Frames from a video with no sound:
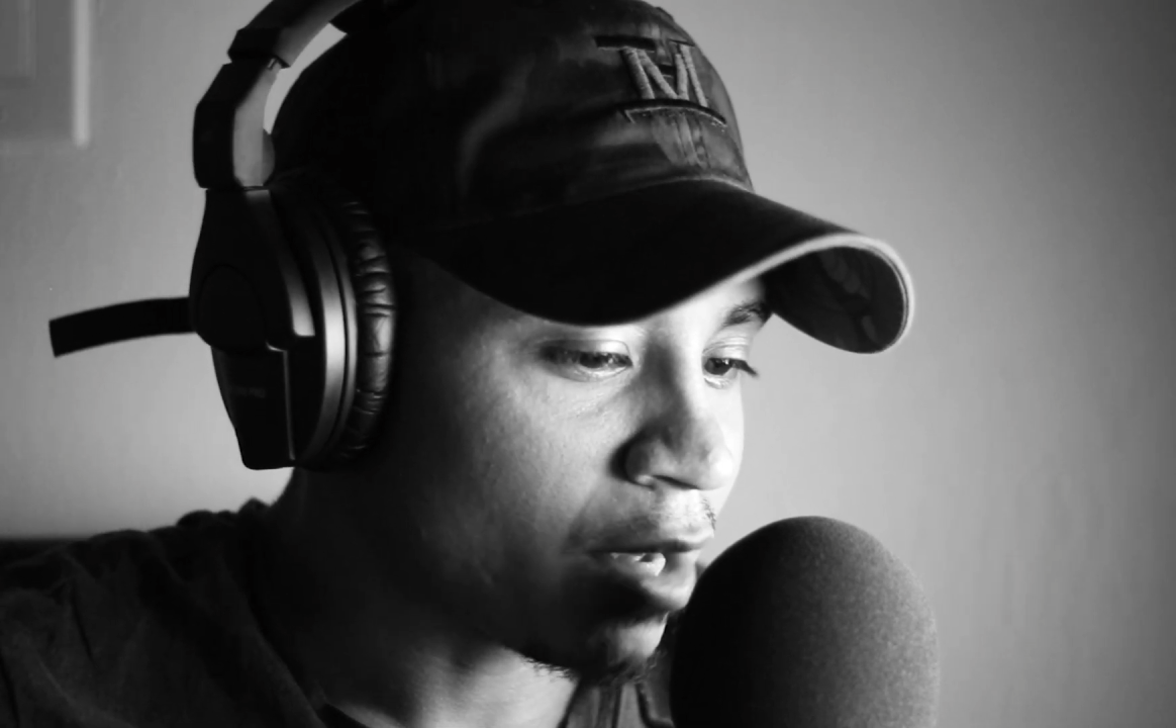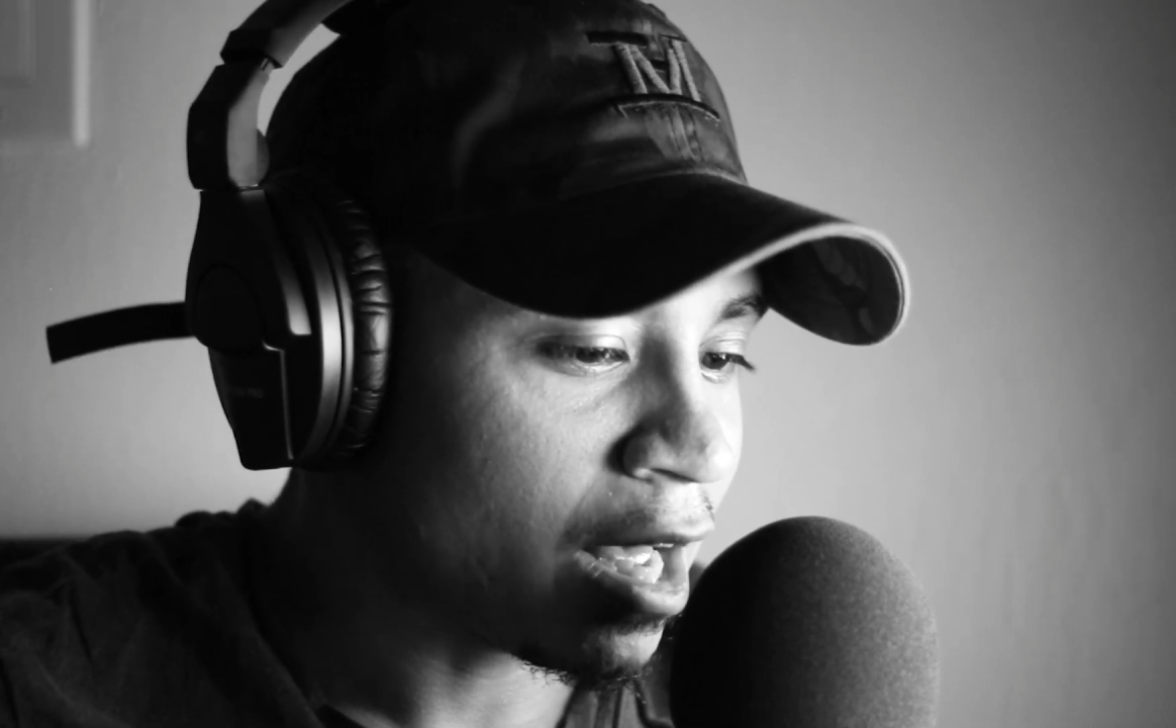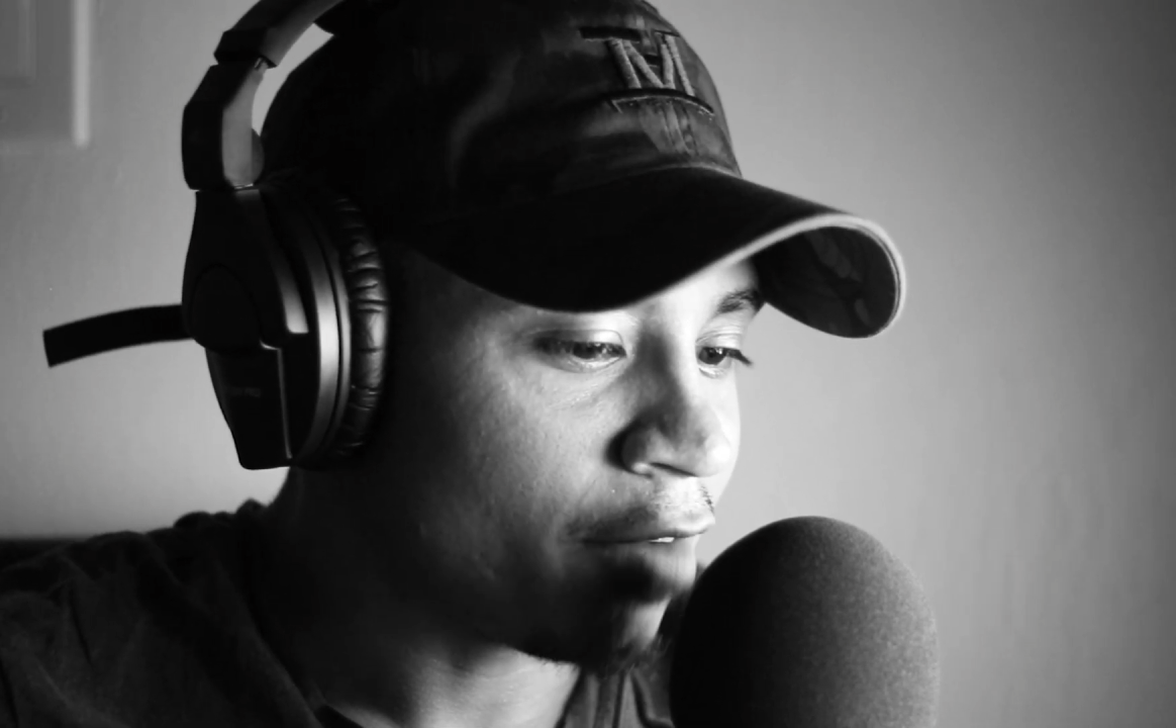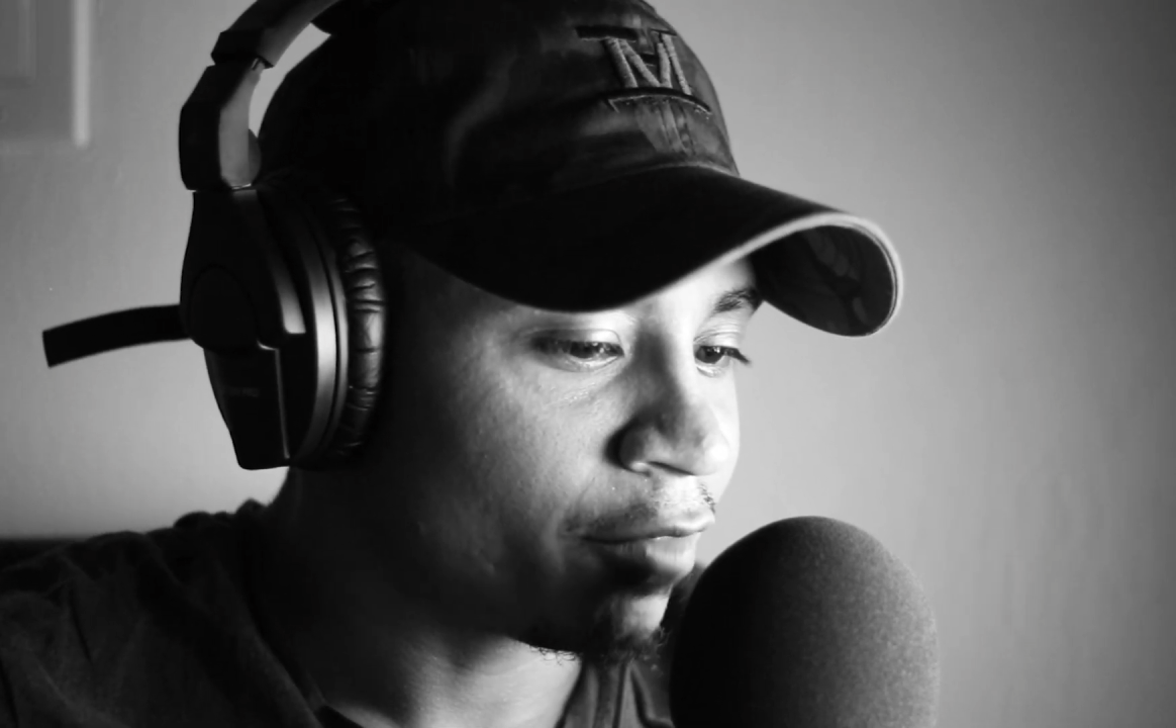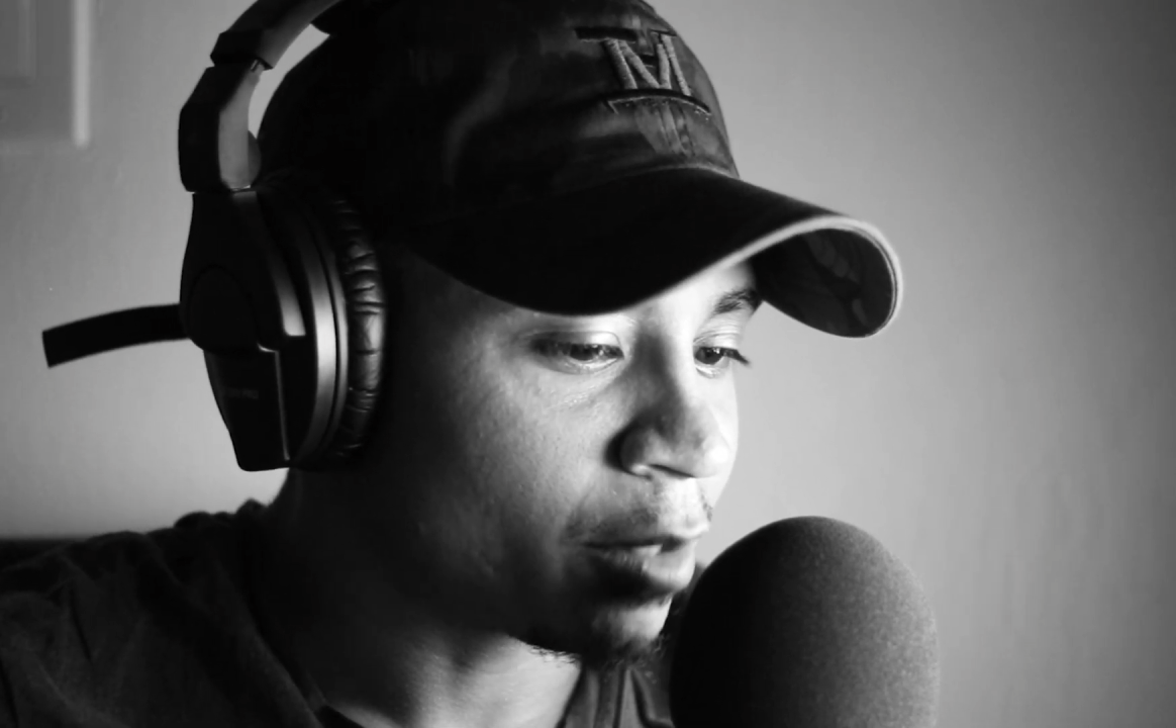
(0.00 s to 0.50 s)

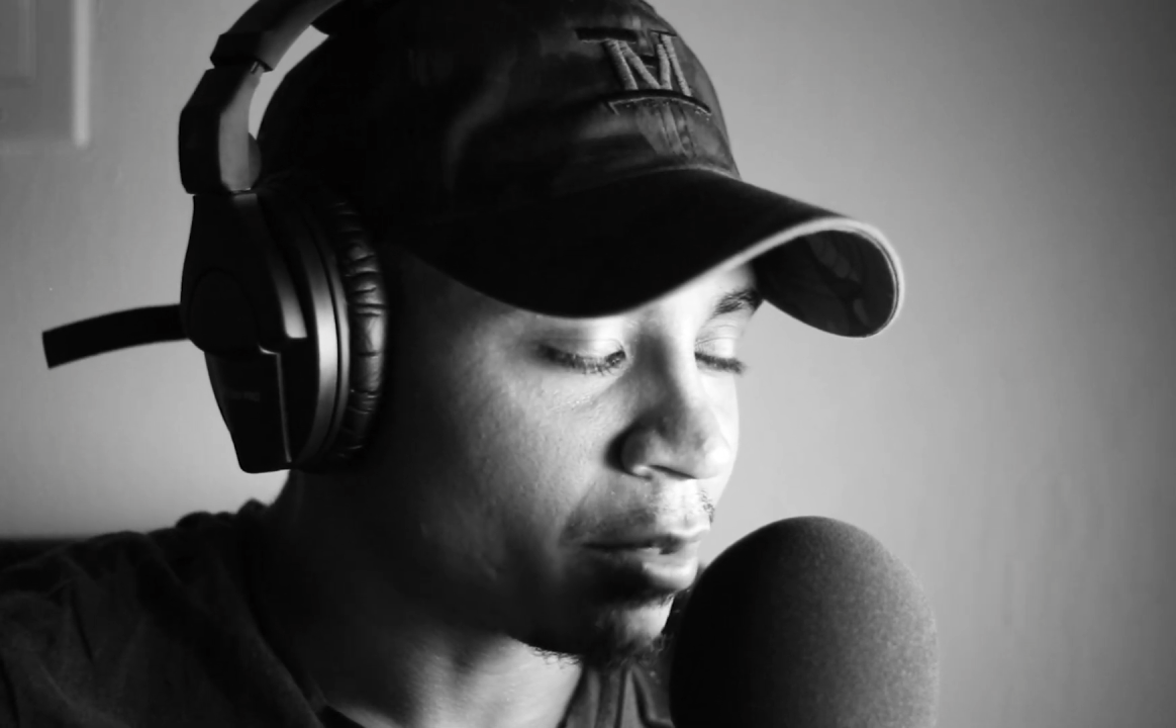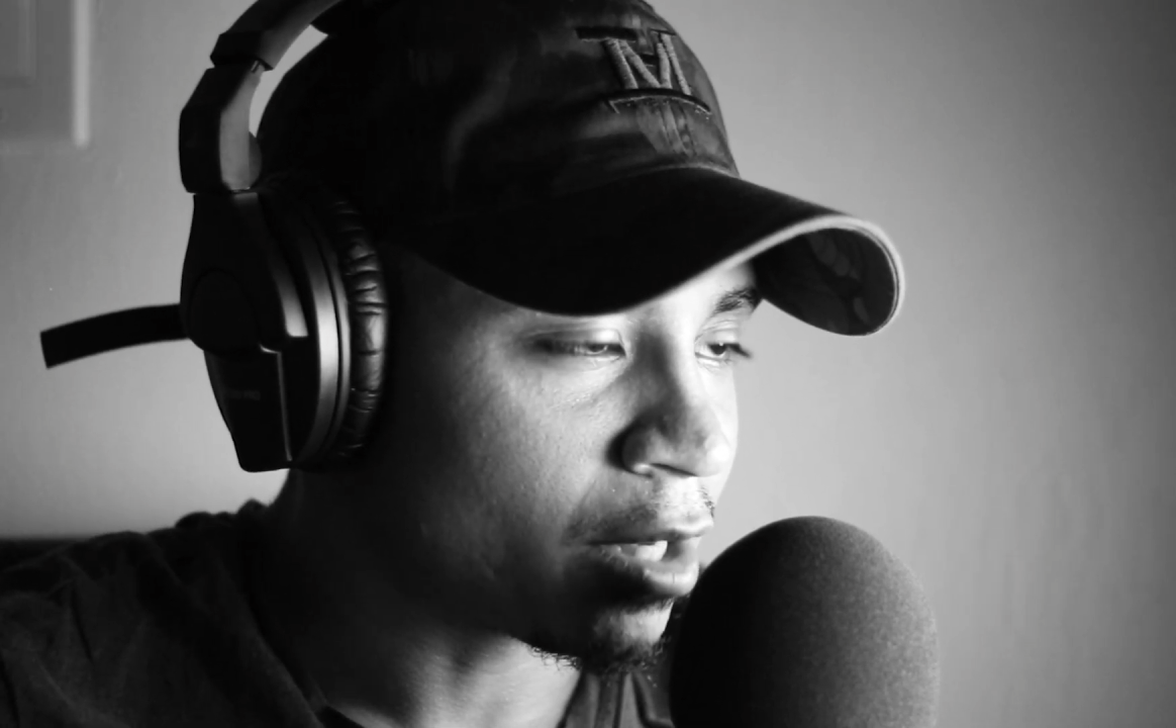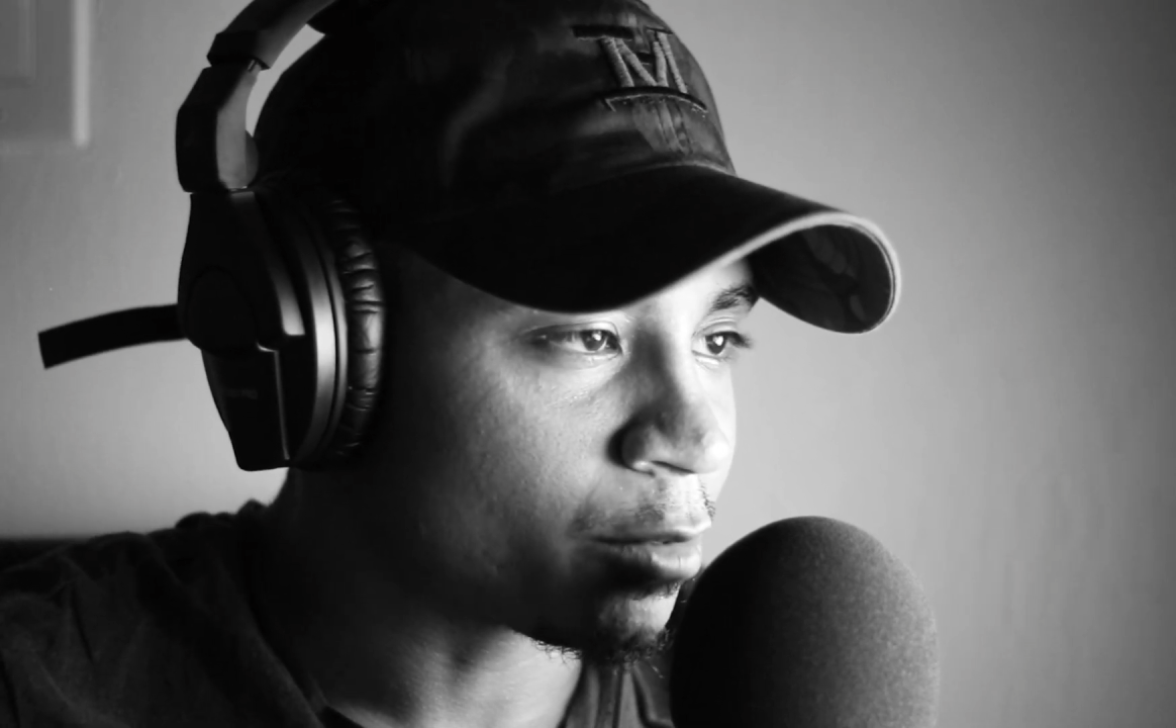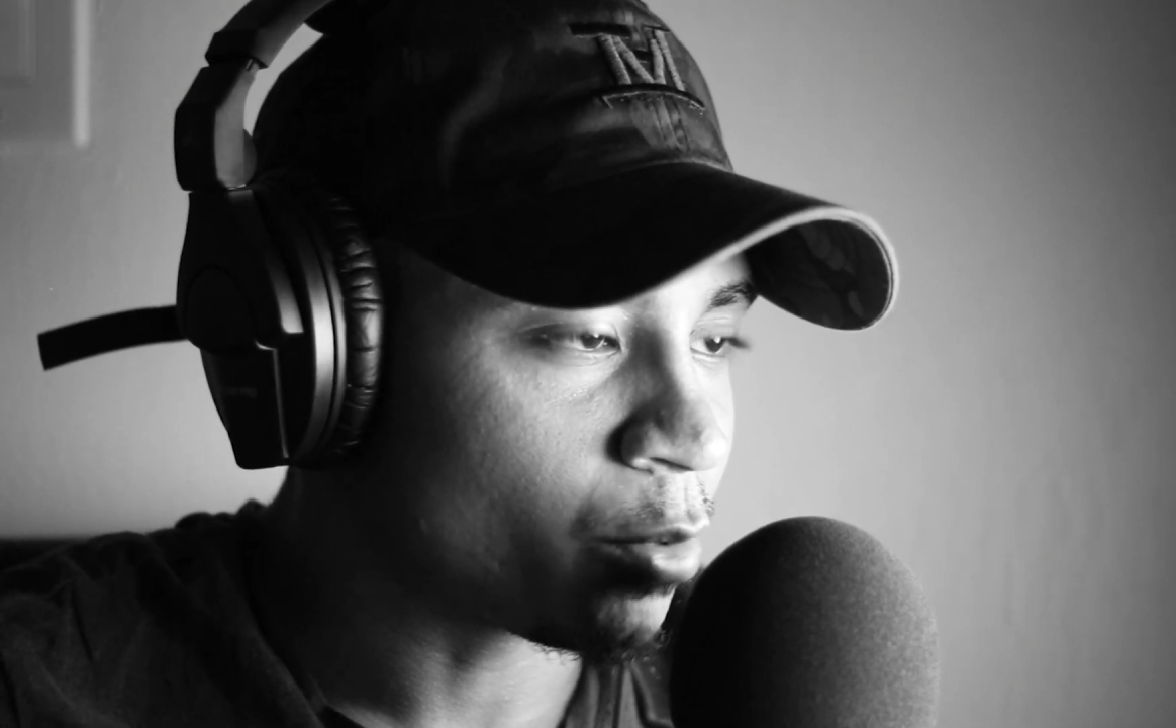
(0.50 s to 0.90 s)
conflict becomes